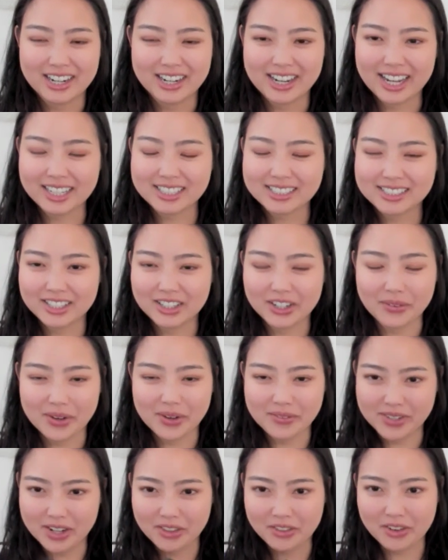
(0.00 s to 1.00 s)
Excellent. Okay, we
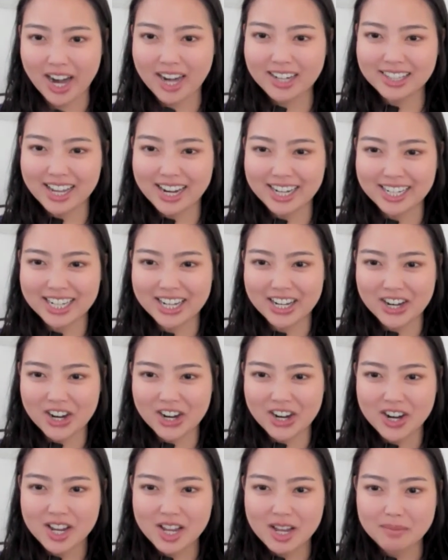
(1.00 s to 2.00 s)
have another headline
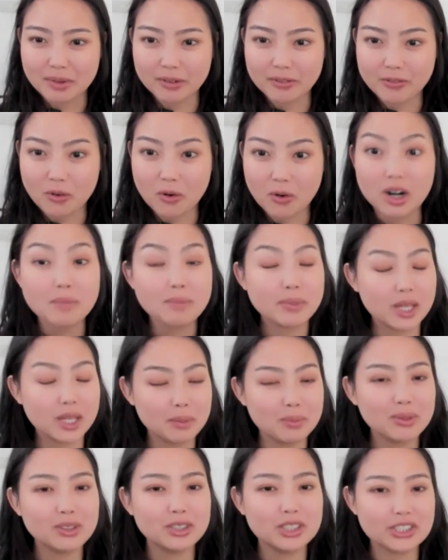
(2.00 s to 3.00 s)
here. Before,
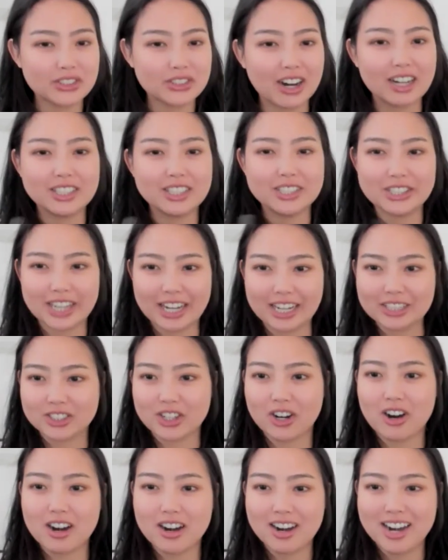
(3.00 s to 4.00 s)
people, strategy,
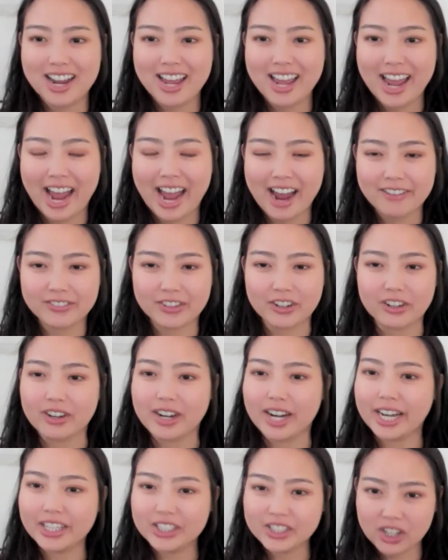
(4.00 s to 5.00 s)
HR. After,
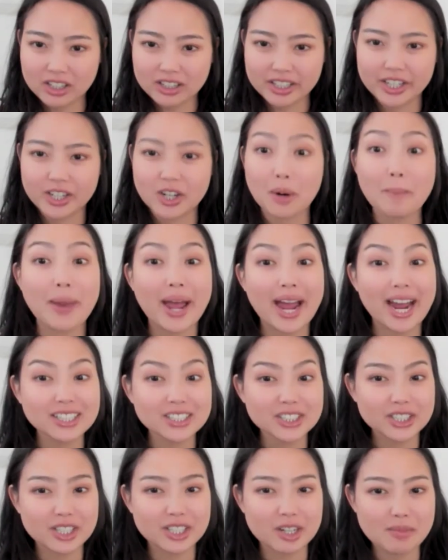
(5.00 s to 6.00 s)
HR leader
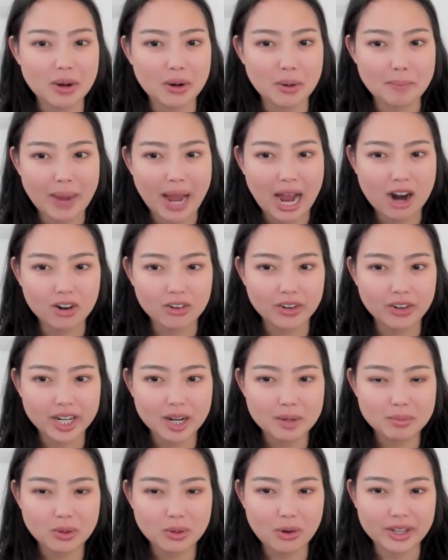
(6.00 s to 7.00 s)
passionate about empowering
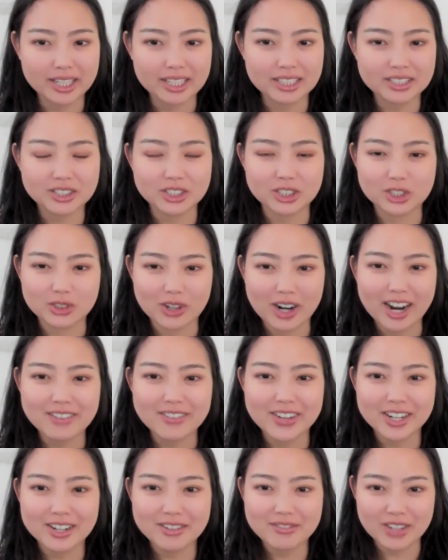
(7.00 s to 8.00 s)
employees to drive
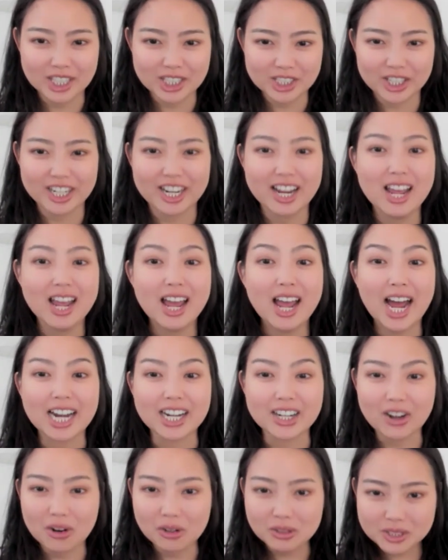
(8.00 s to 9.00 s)
innovation
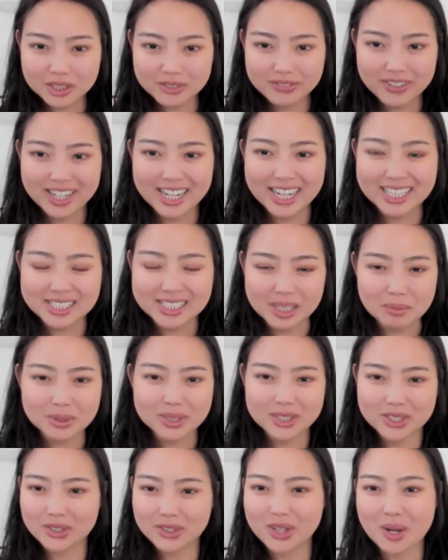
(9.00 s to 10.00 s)
and cultivate
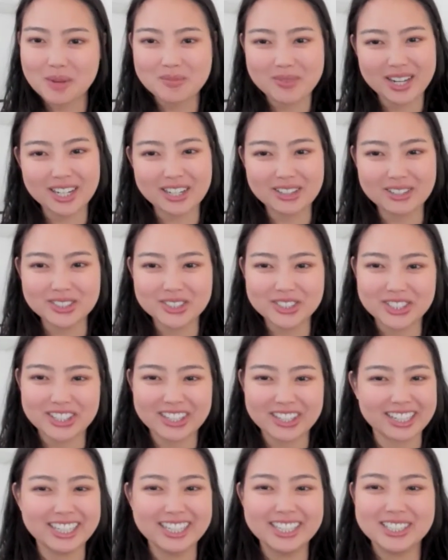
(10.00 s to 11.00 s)
exceptional company
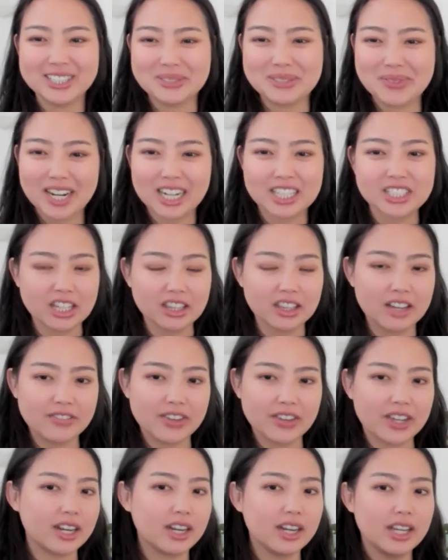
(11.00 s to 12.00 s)
culture. Oh my gosh, I love
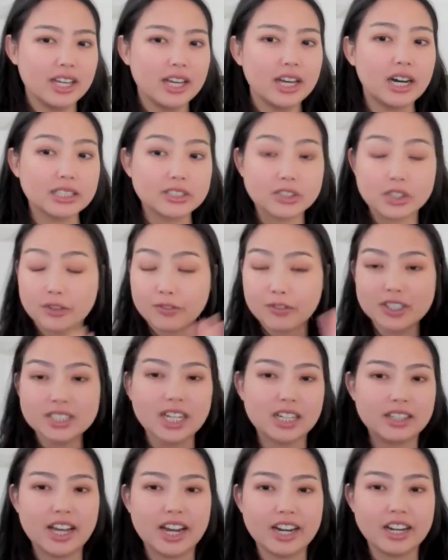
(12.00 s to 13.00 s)
it. So the first
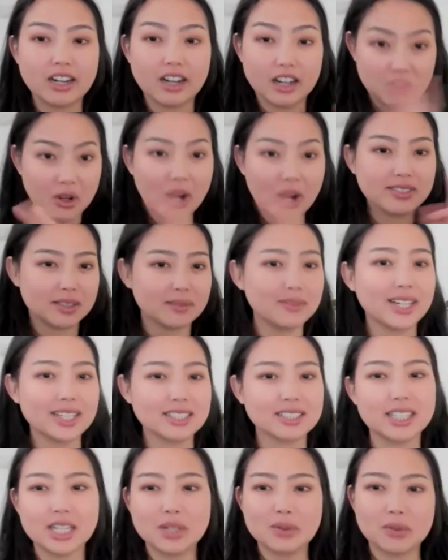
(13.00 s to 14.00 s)
headline, you have some
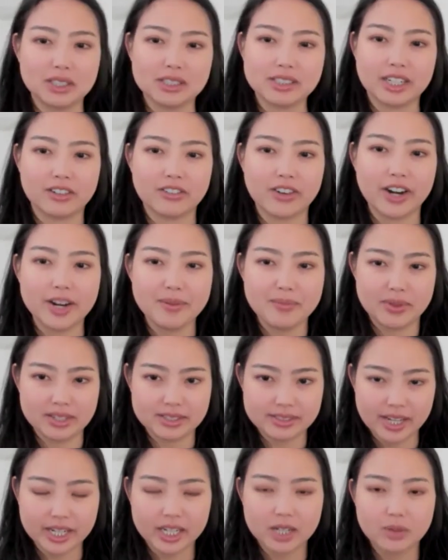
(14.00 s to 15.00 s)
nice keywords there, right? But the
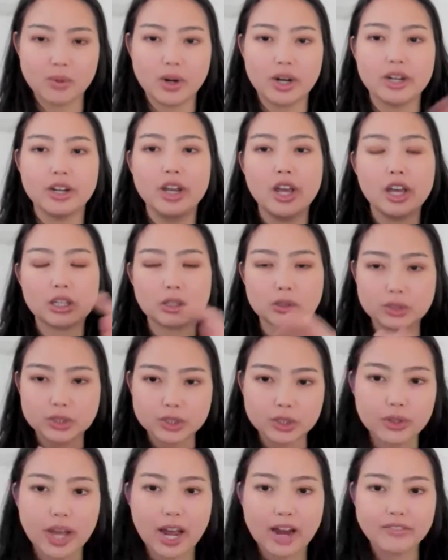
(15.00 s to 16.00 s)
second one, you
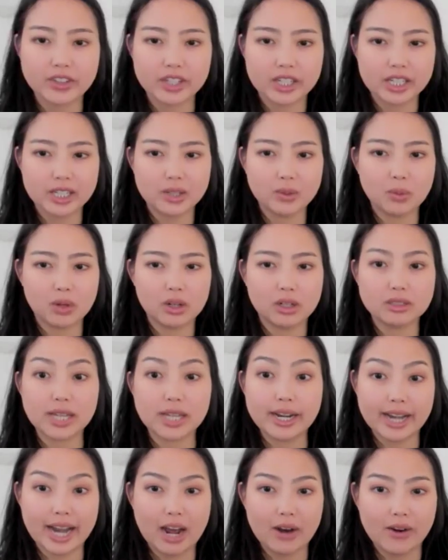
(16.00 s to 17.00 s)
still have the keywords,
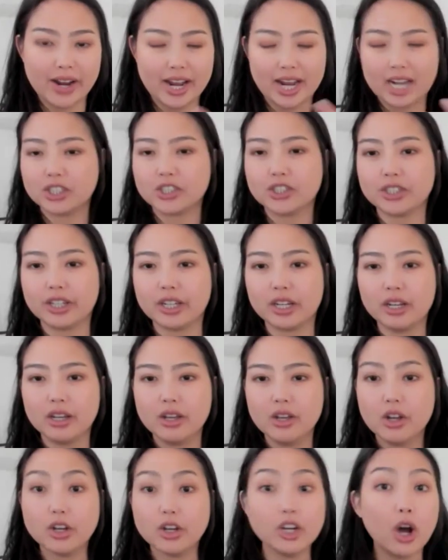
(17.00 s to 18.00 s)
and now I actually
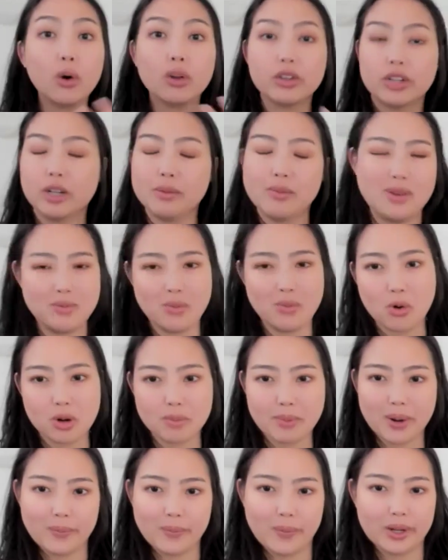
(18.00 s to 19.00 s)
know a little bit more
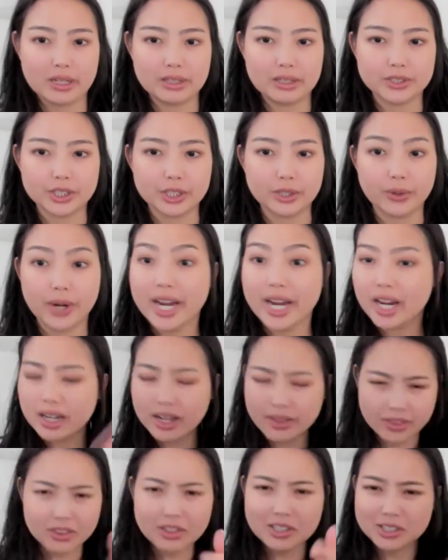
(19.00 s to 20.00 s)
about what you do. And
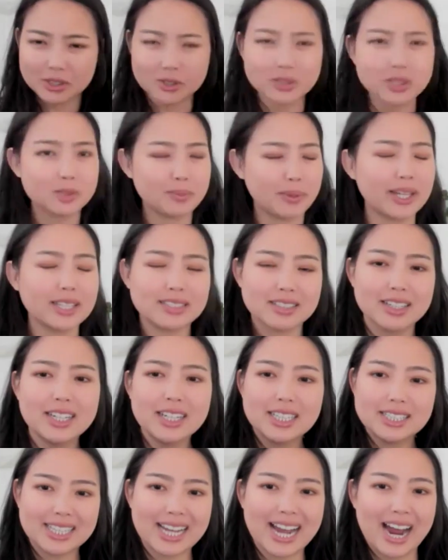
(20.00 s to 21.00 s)
I think there's still space
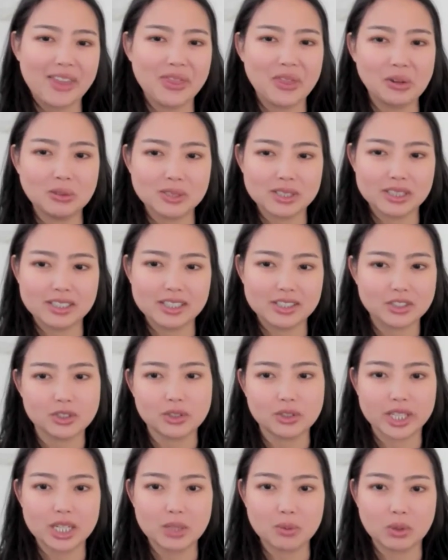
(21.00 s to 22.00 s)
to add those
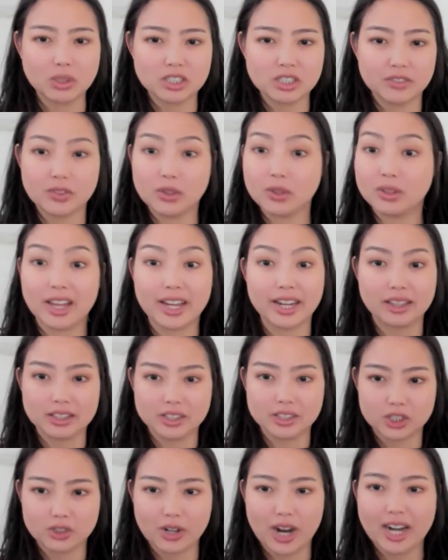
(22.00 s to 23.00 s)
additional keywords if you'd like.
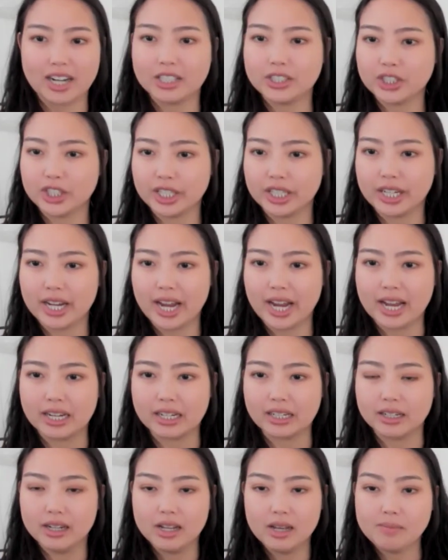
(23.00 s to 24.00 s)
The strategy
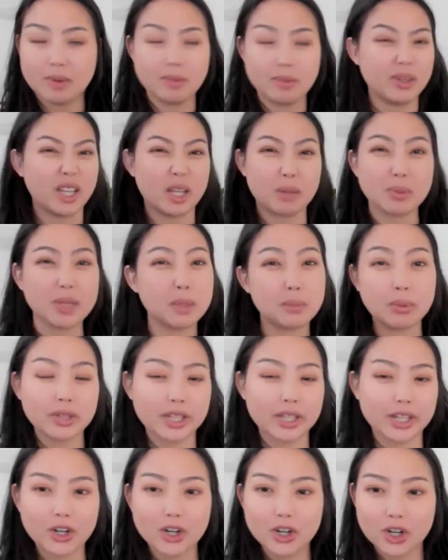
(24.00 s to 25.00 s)
and maybe like people
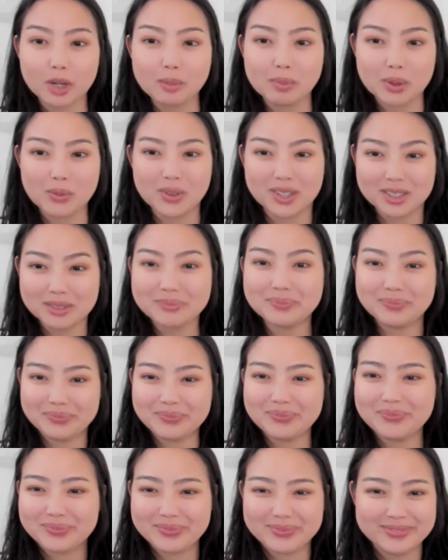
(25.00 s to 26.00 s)
leader could be one.
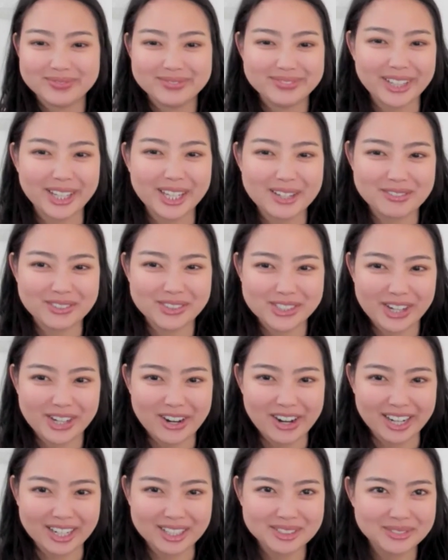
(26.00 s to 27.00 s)
Thank you for
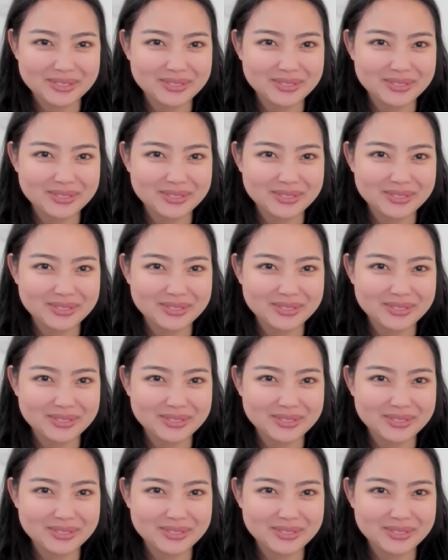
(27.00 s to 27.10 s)
sharing.